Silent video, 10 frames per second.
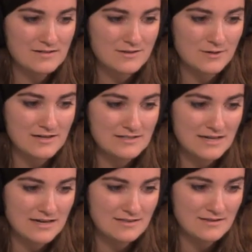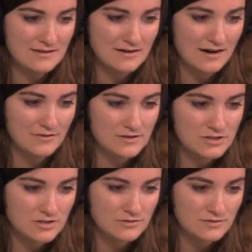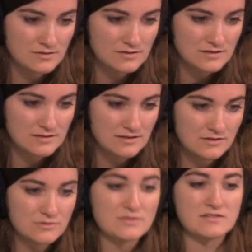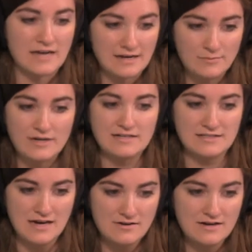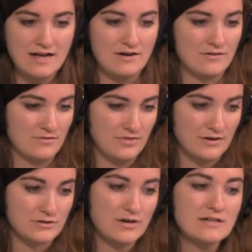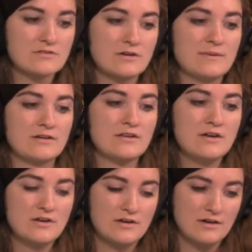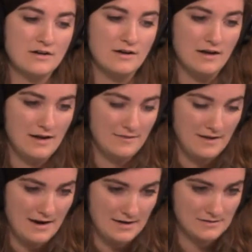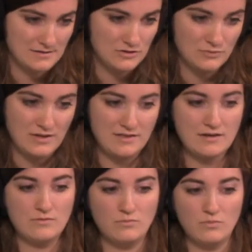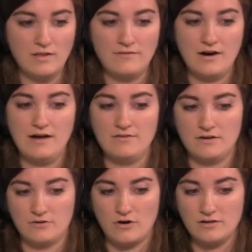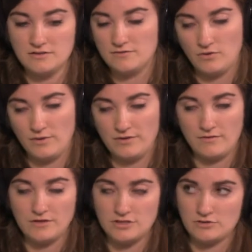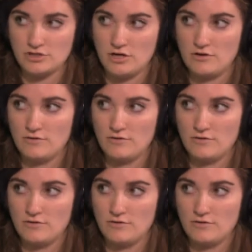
to The Walking Dead, how this shows deals with society breaking down and how they're trying to rebuild. And they ask, do we think we'll ever have a crossover with the original show?